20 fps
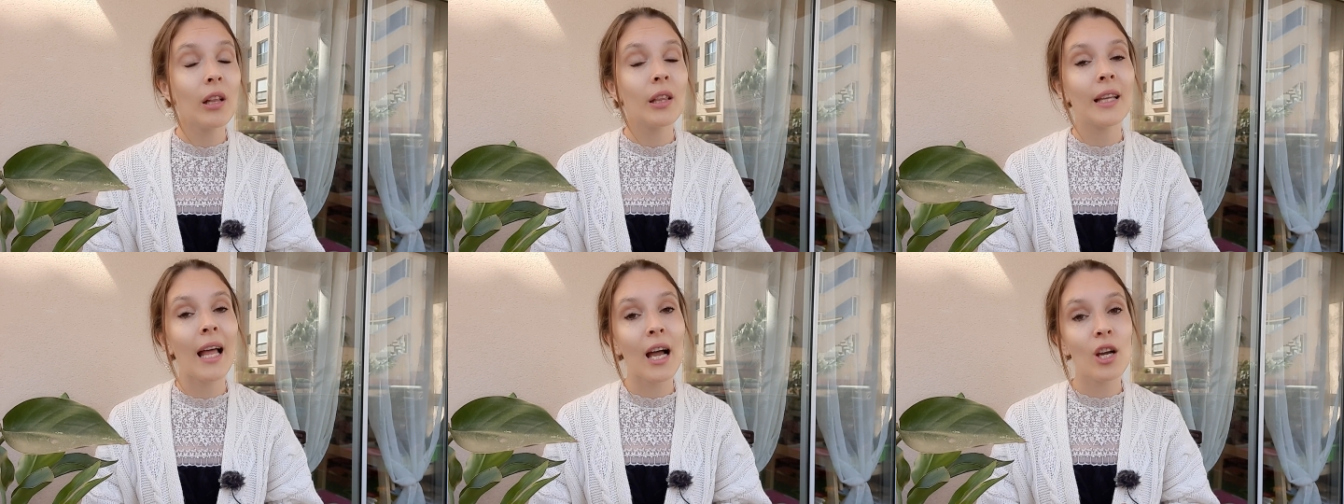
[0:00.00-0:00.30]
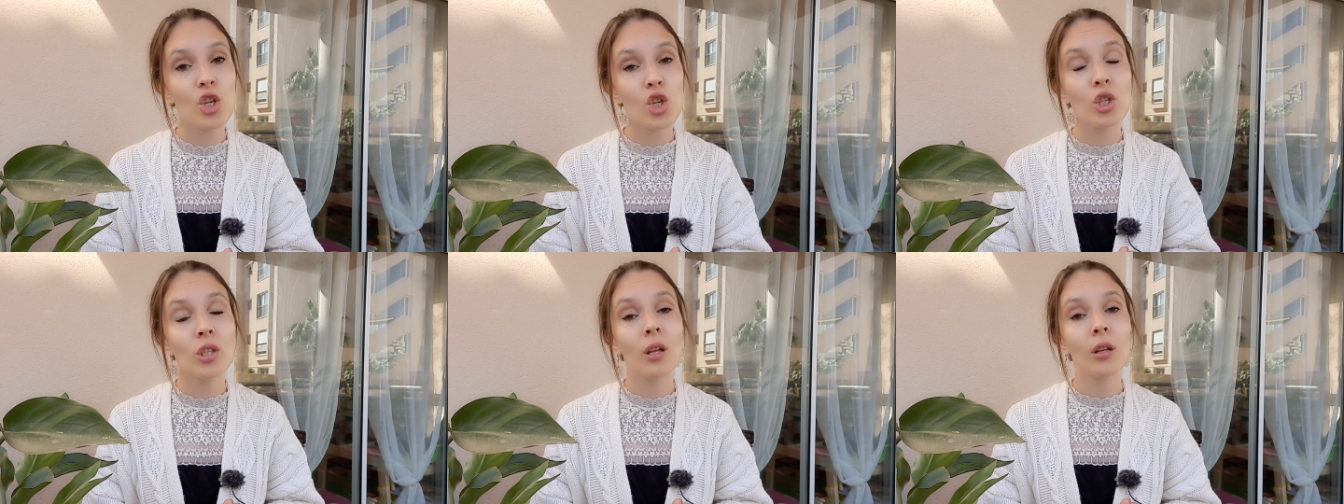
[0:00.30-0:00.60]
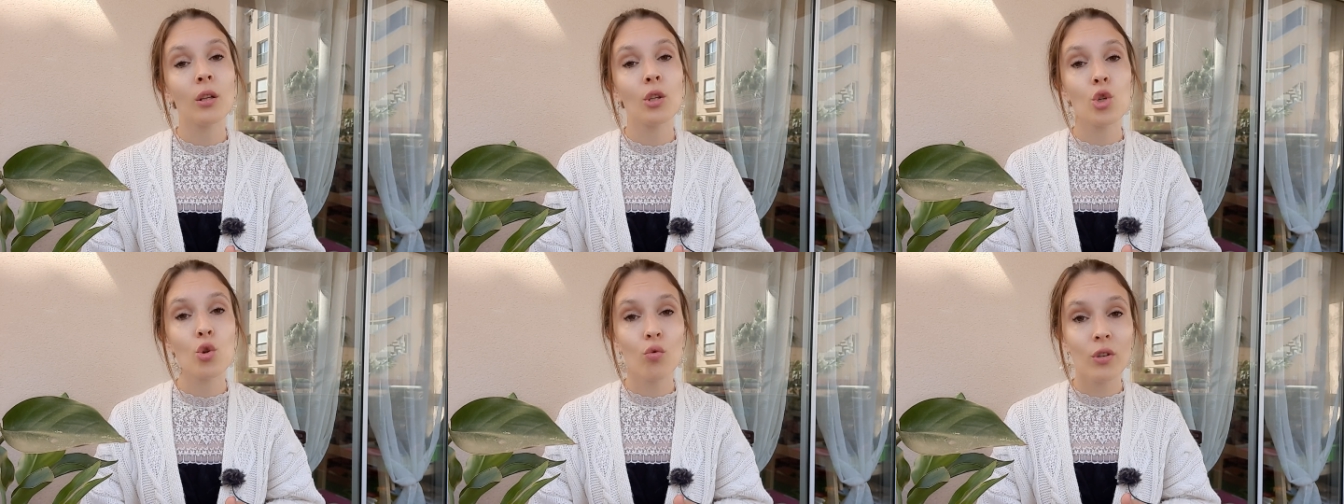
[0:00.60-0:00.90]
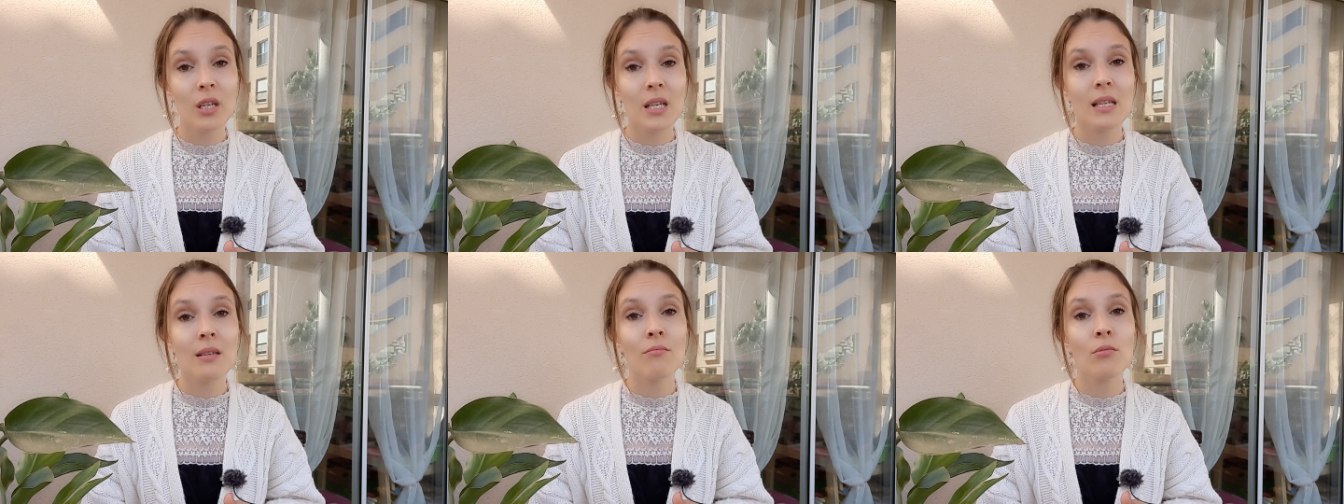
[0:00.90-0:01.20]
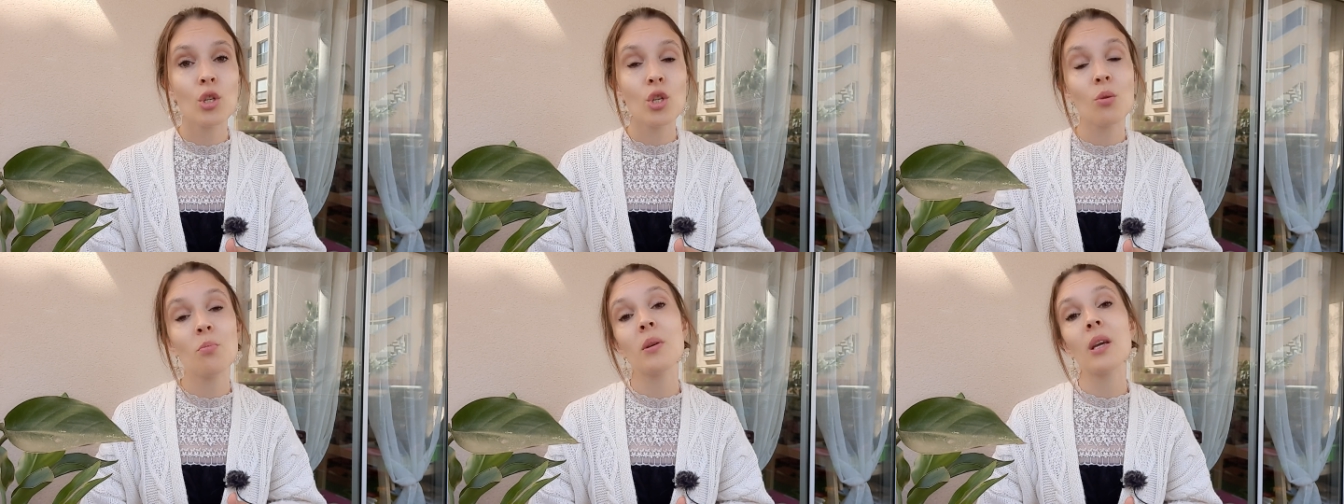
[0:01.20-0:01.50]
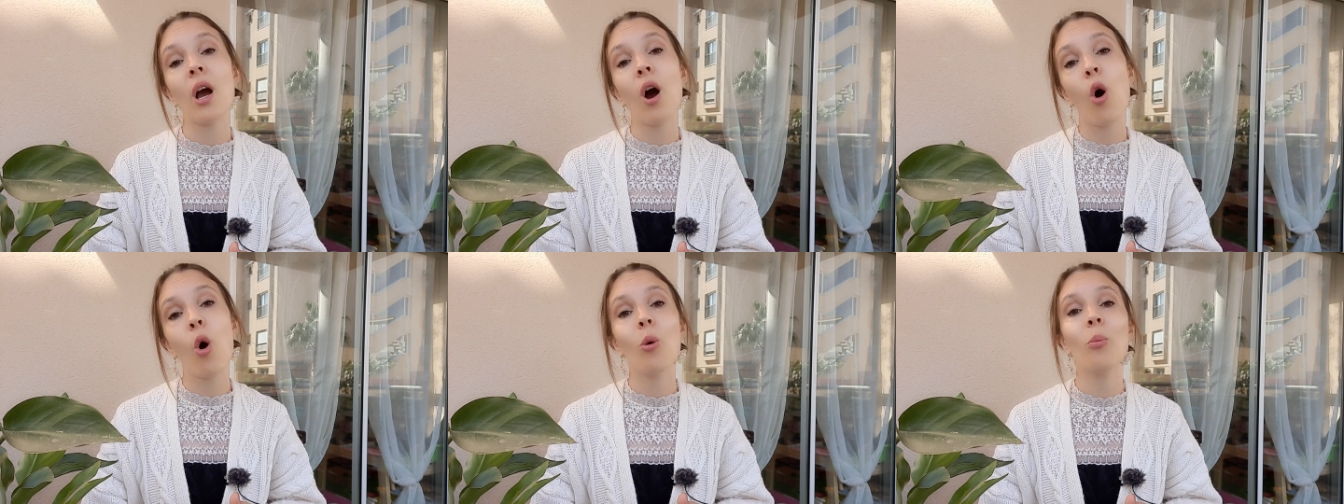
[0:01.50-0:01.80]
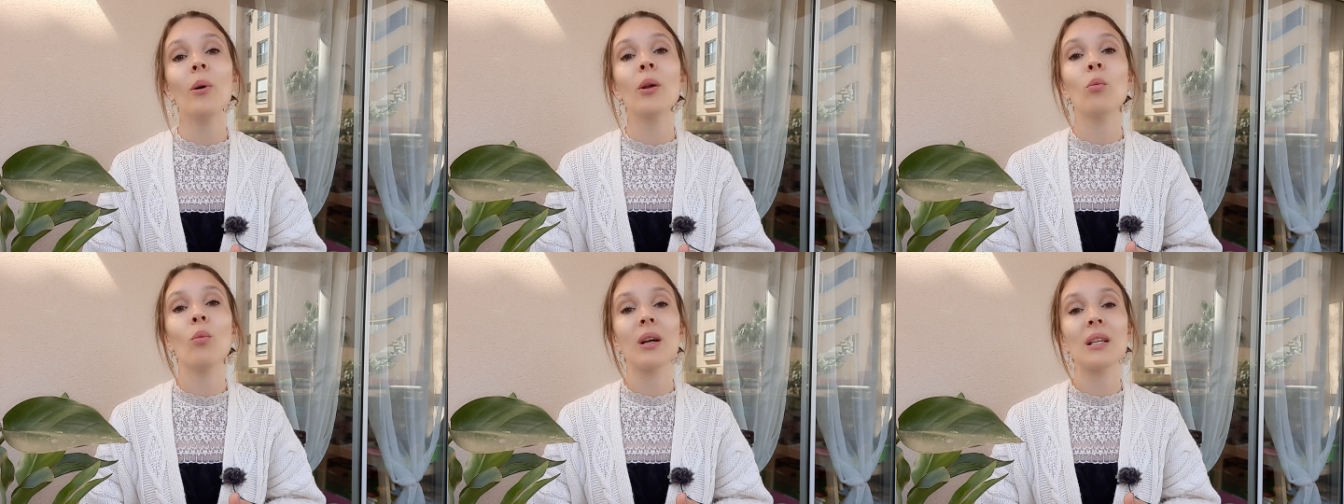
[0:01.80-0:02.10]
national tourism to be
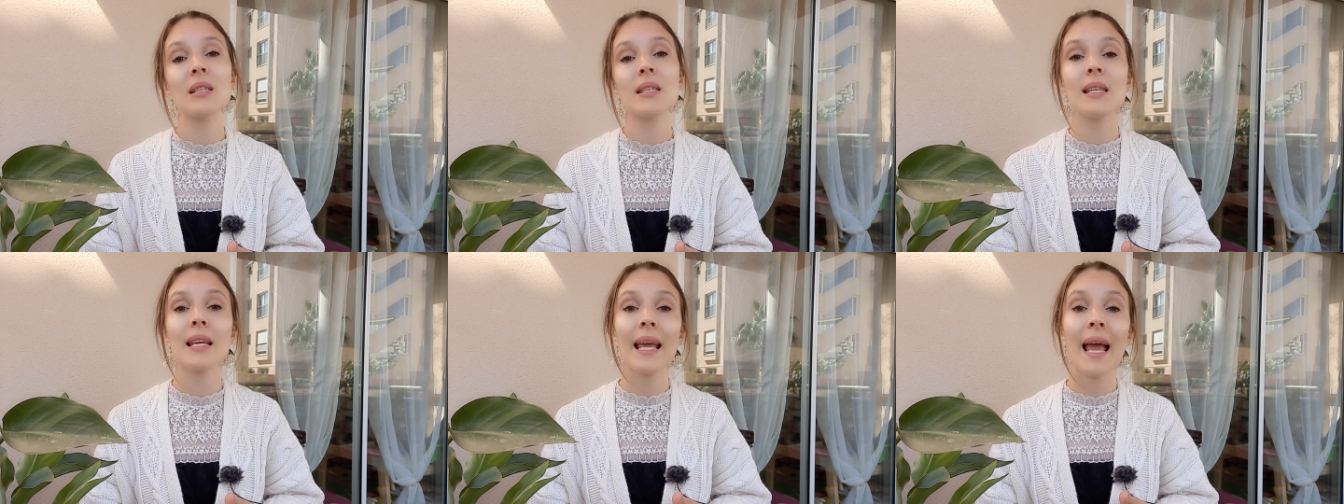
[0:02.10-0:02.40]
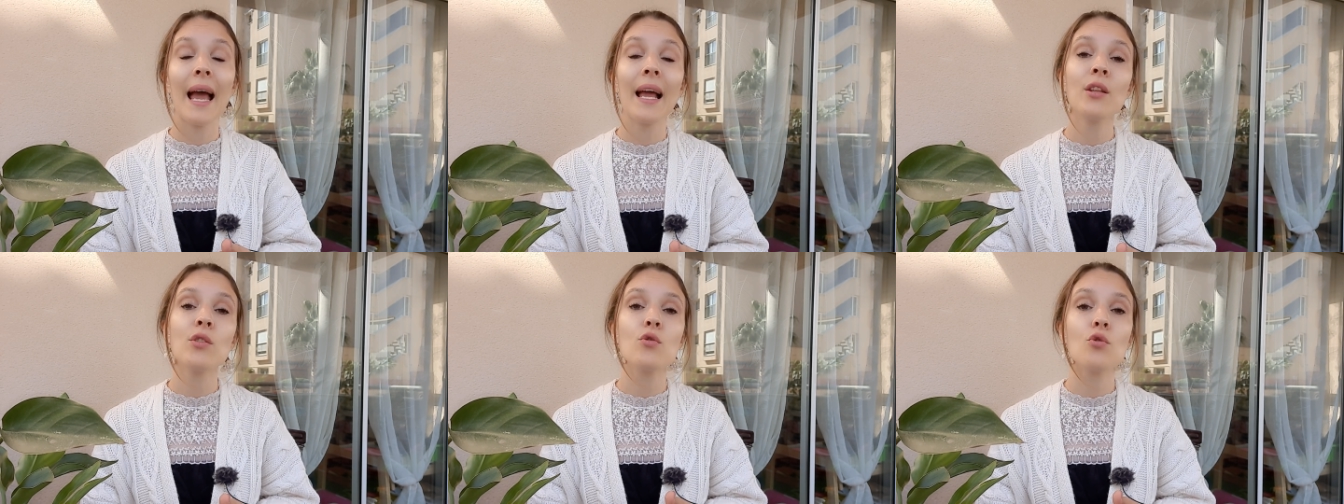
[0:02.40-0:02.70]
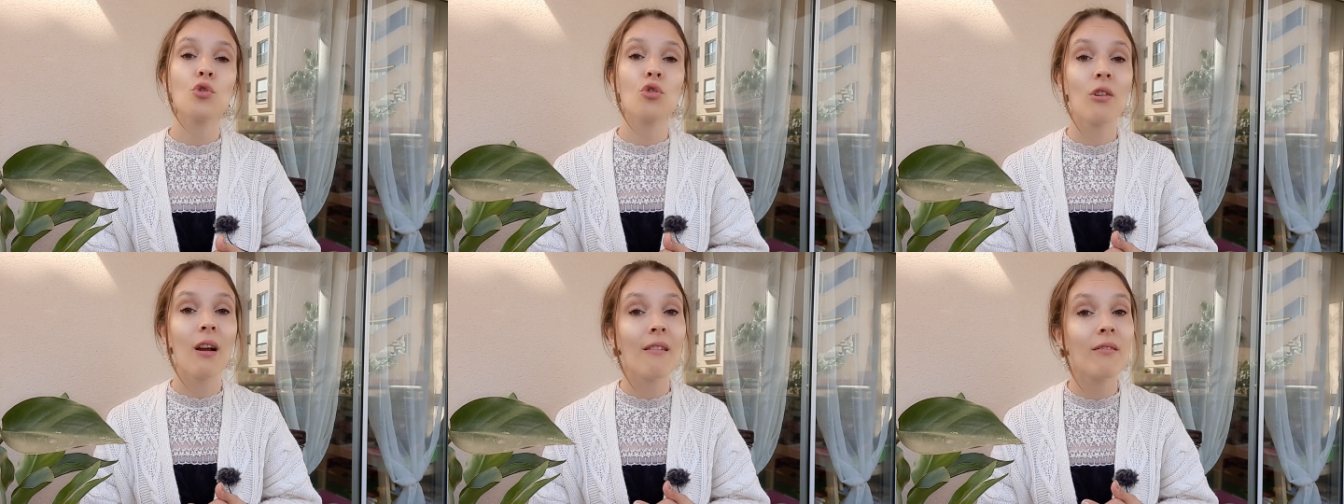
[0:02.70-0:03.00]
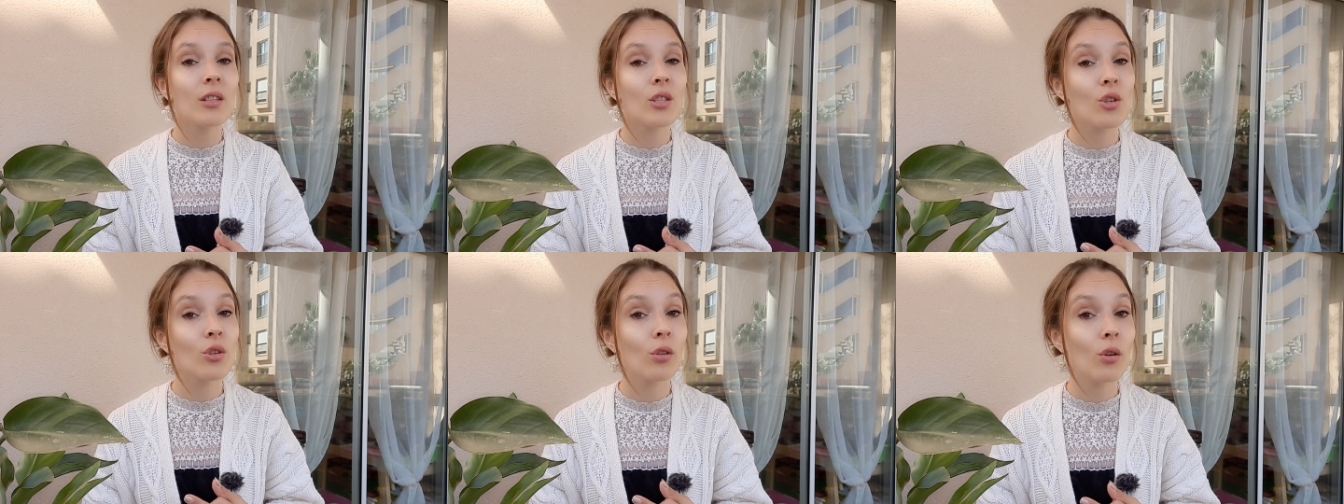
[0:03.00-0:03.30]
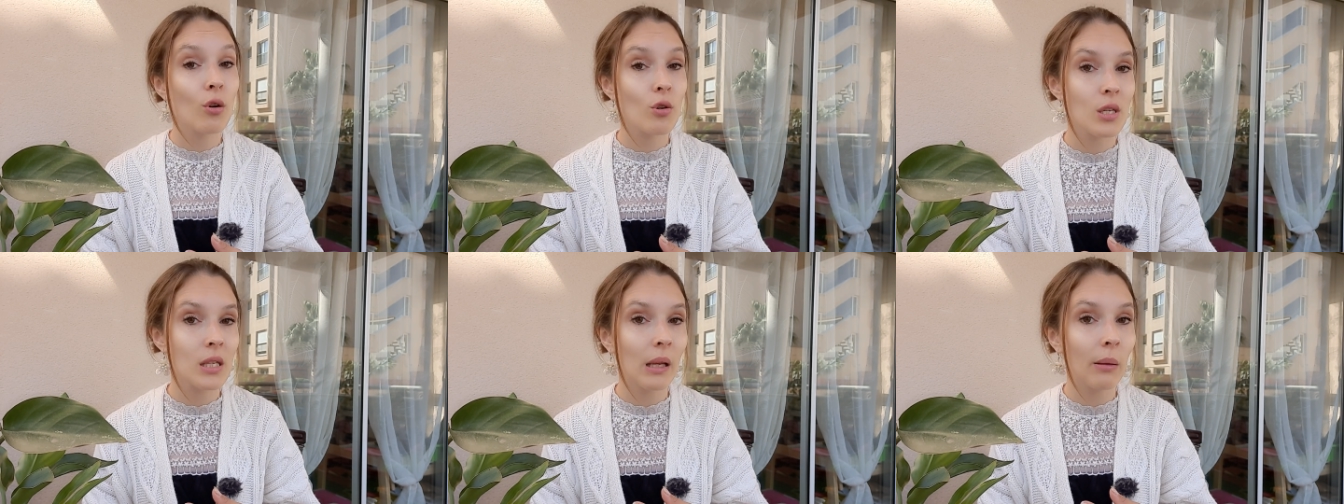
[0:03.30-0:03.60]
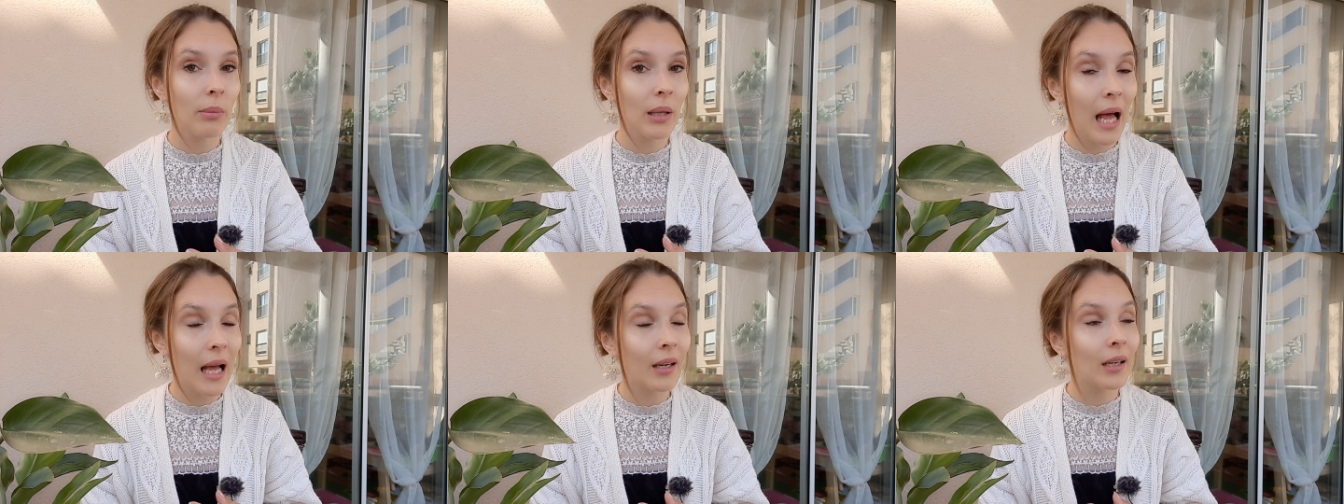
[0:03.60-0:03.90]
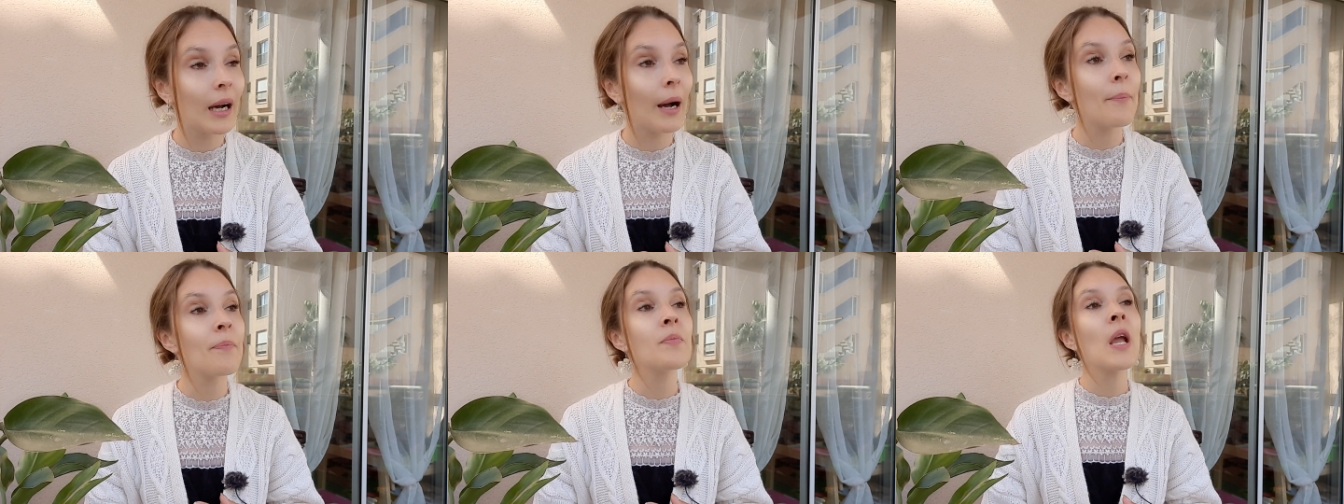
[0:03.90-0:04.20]
open once again, to travel to Costa
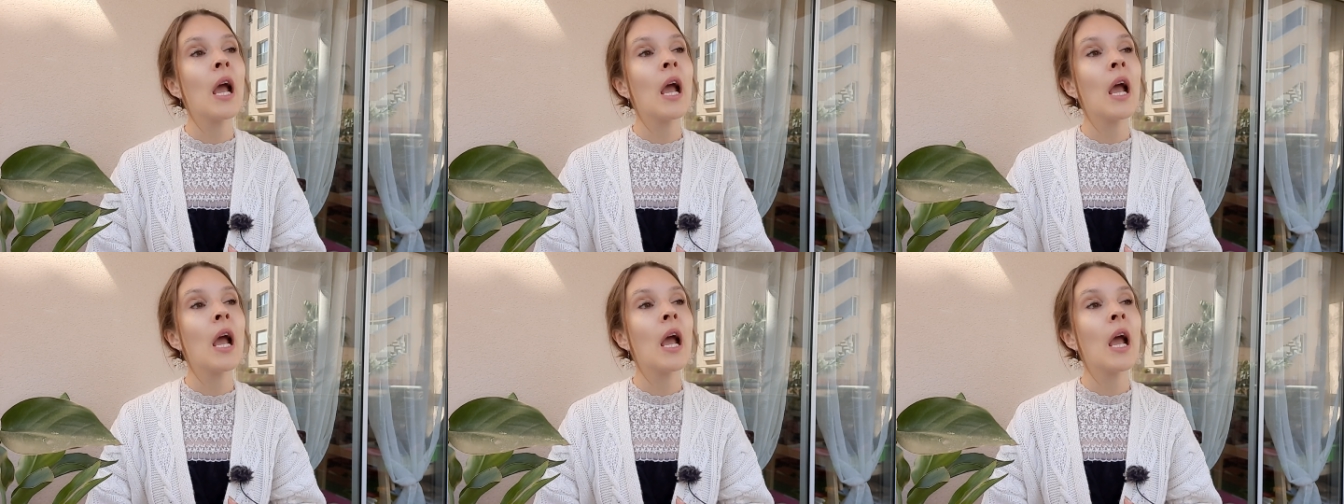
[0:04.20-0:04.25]
Blanca.